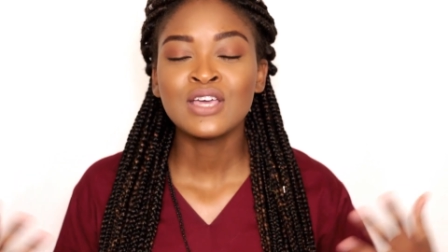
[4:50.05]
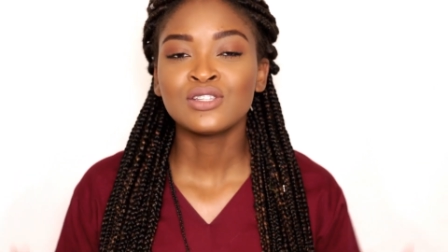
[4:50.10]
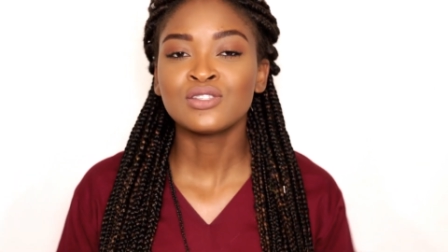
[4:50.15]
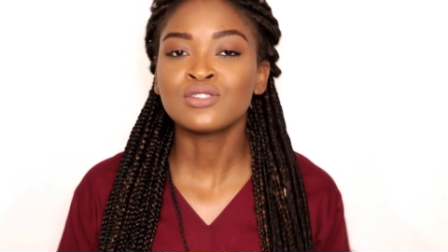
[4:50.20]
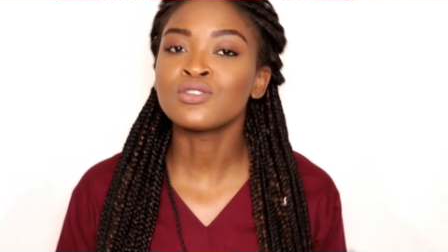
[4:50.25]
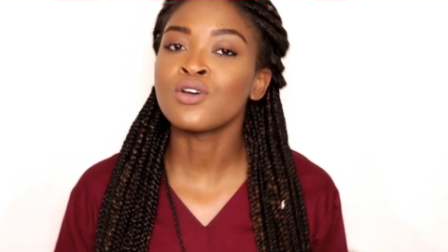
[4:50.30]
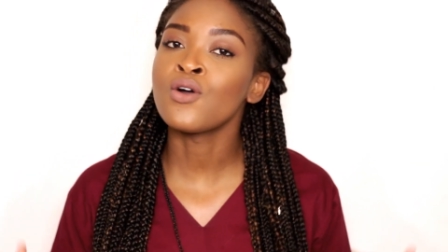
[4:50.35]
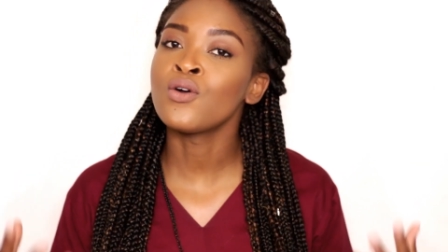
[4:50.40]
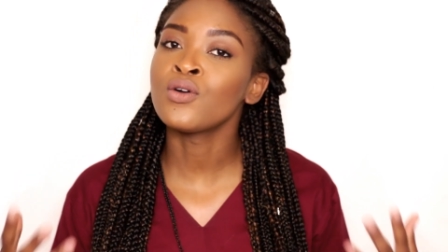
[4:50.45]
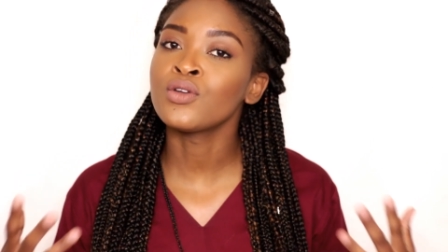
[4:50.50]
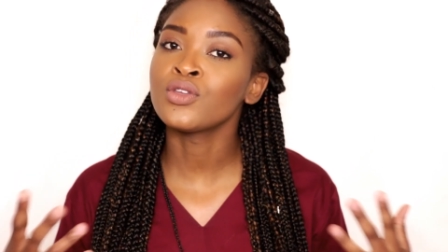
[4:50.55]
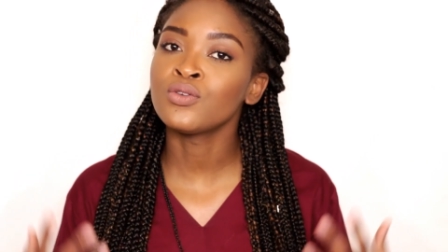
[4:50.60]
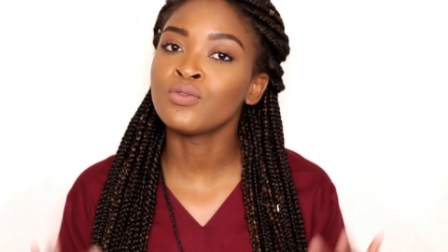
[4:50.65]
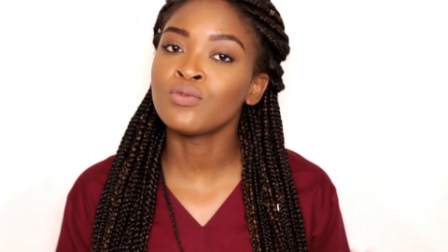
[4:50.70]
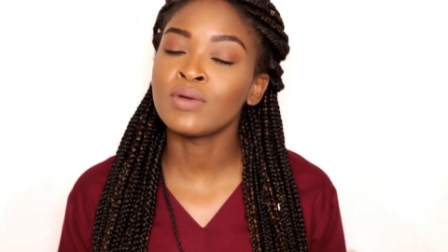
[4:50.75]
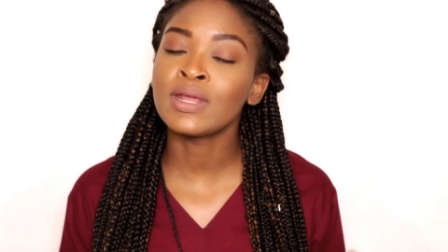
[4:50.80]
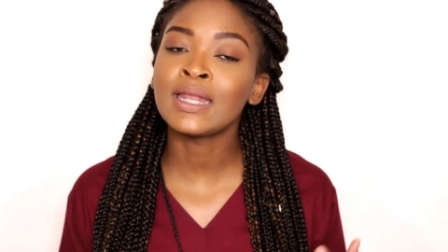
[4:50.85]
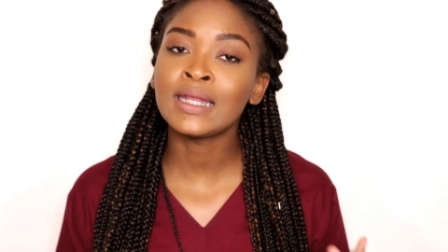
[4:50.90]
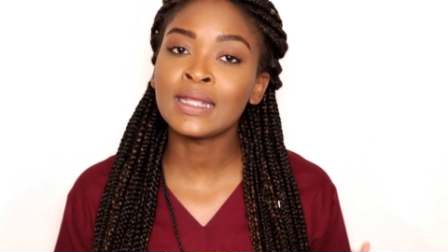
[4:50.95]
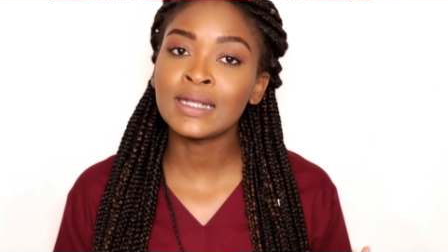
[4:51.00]
so you
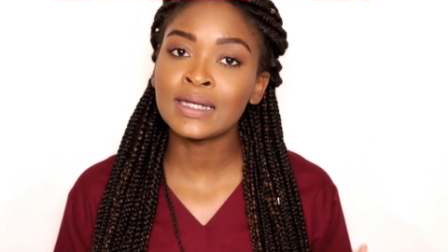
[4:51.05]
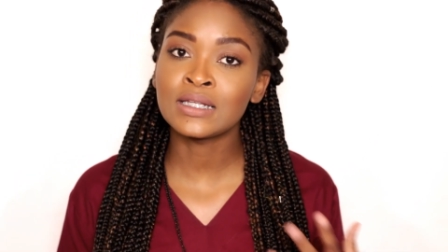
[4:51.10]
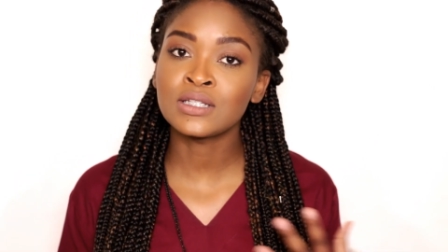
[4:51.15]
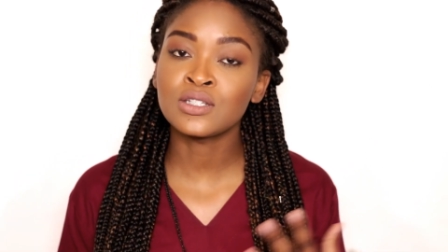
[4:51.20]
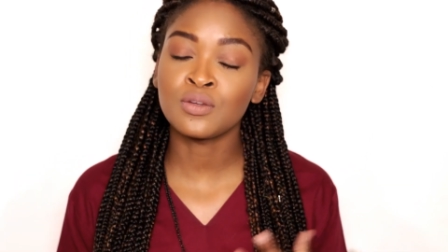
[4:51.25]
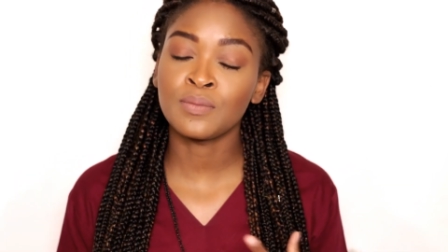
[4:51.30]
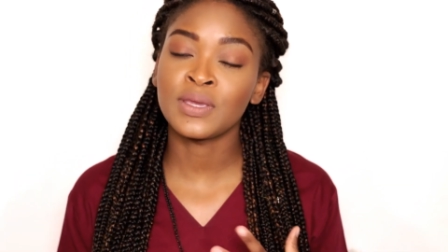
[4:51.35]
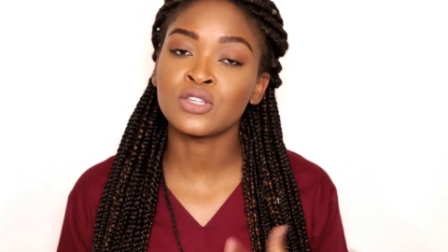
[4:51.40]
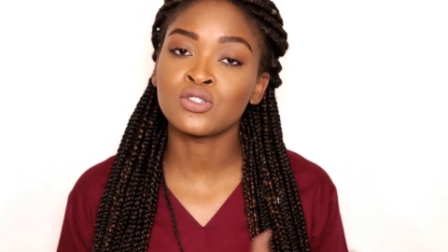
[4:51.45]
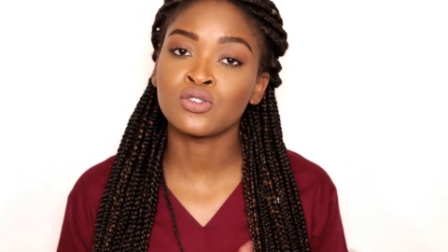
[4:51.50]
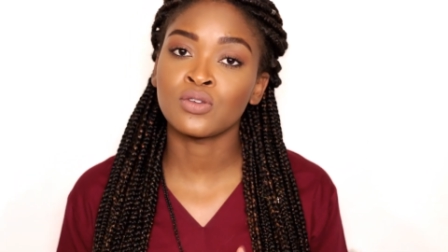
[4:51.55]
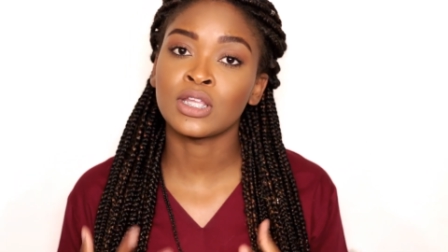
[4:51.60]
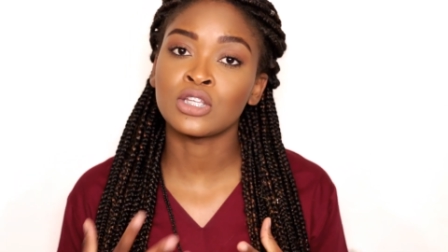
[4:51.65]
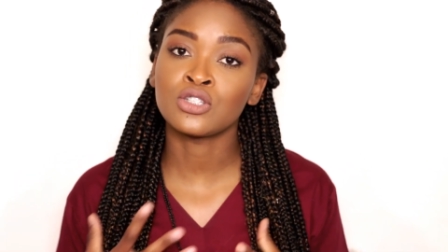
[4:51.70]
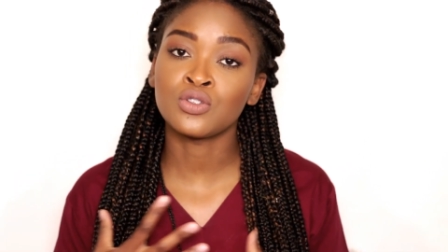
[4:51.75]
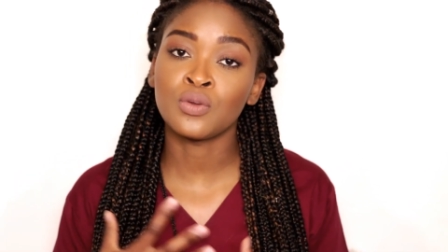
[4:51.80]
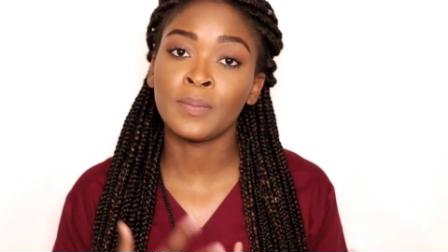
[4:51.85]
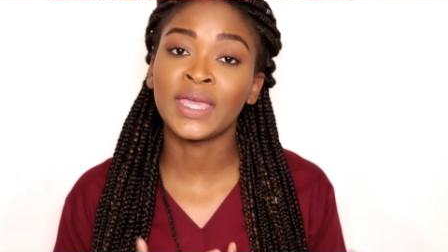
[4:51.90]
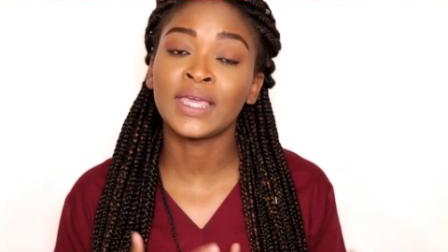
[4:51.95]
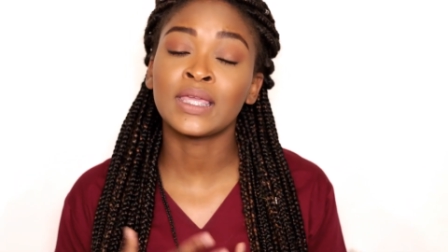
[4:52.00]
really need to make sure
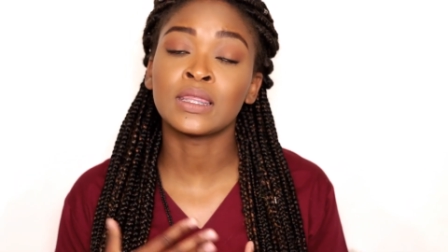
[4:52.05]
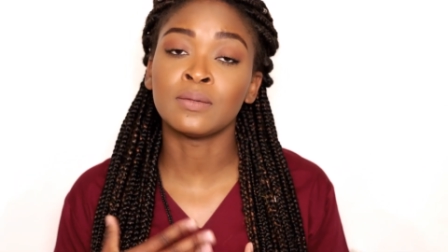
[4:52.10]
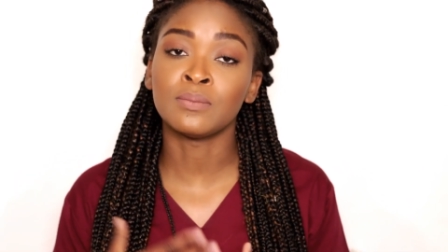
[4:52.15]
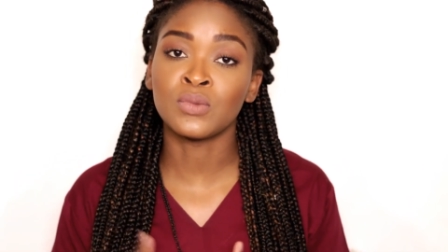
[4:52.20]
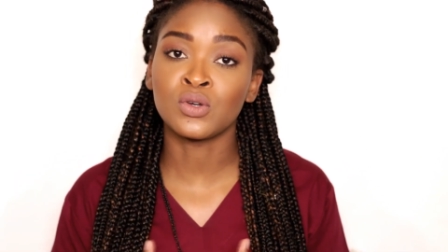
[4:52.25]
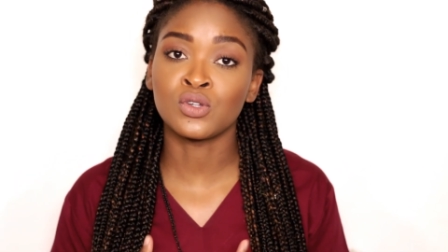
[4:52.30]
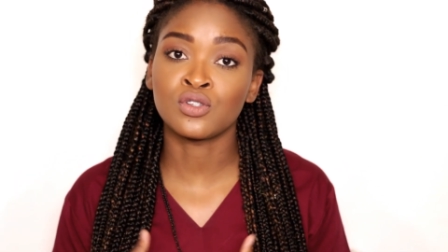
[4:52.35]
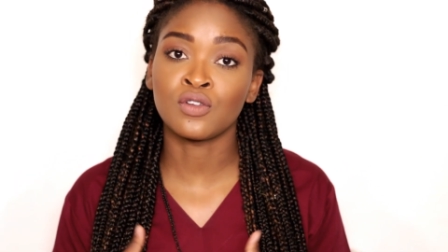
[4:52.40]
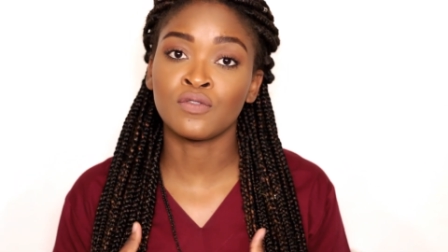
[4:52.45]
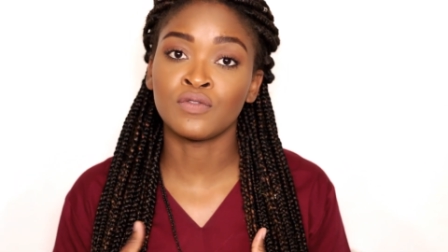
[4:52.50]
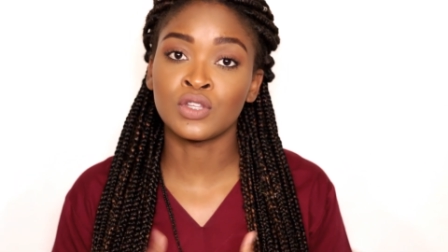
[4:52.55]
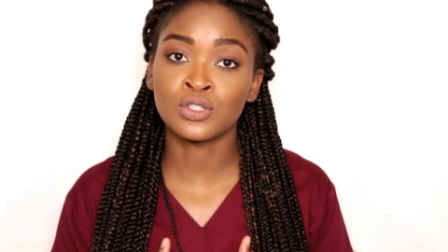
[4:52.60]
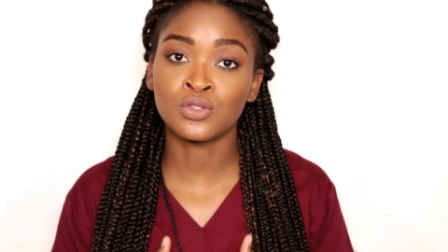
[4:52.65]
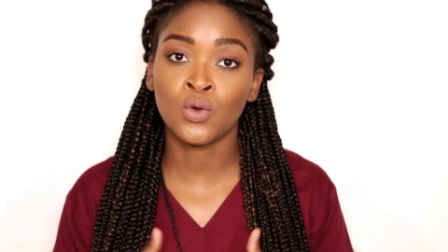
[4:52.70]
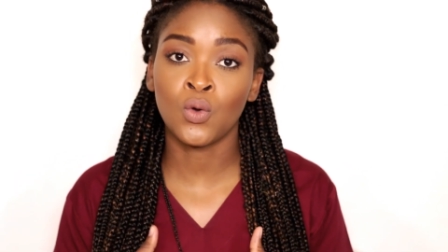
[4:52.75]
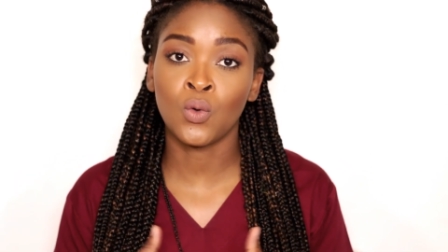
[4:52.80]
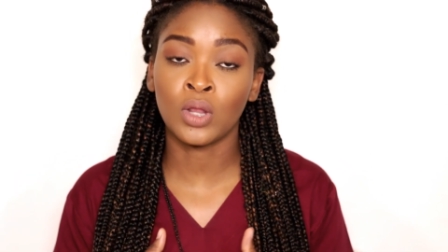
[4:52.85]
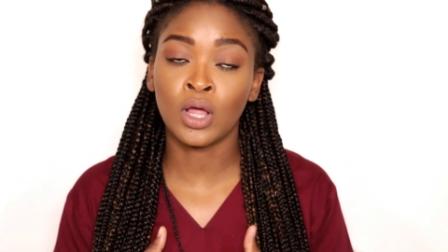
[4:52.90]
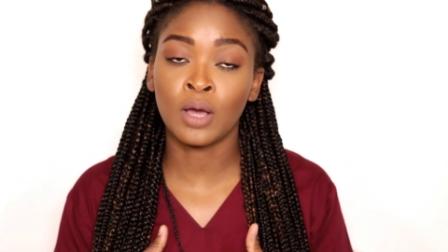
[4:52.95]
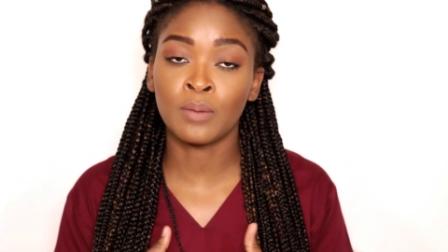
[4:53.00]
that you make the most of
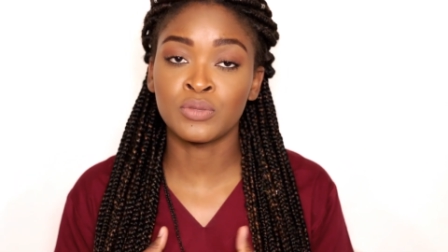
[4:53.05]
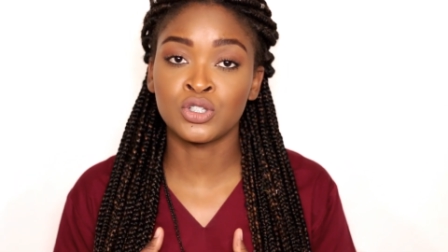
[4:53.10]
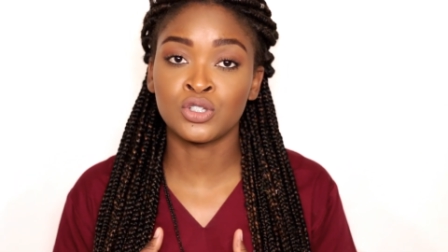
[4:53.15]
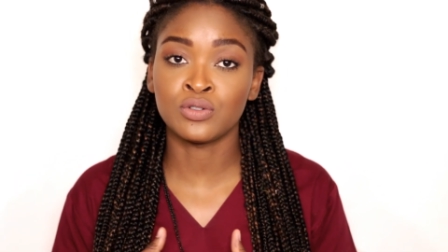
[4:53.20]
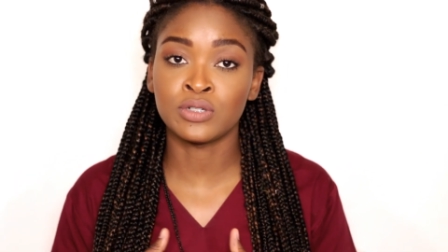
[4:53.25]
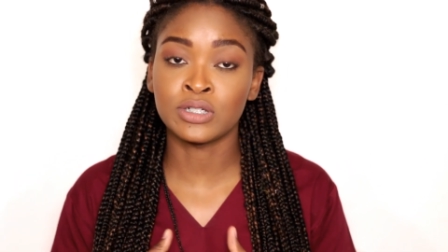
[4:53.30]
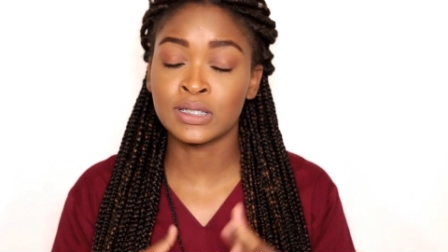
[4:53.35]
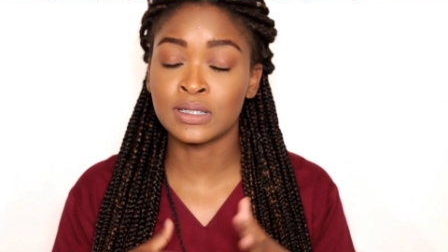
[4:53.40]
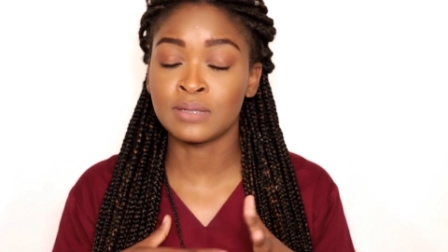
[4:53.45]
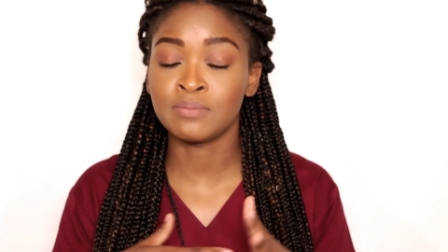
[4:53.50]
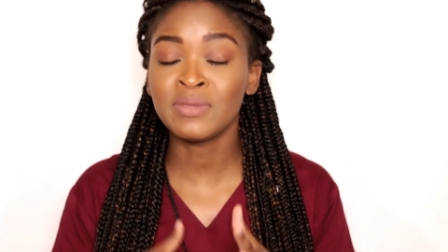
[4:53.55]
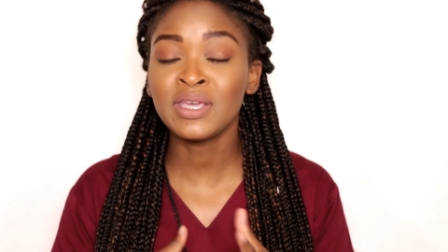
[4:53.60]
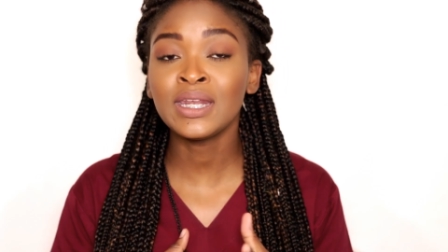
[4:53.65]
this whole opportunity,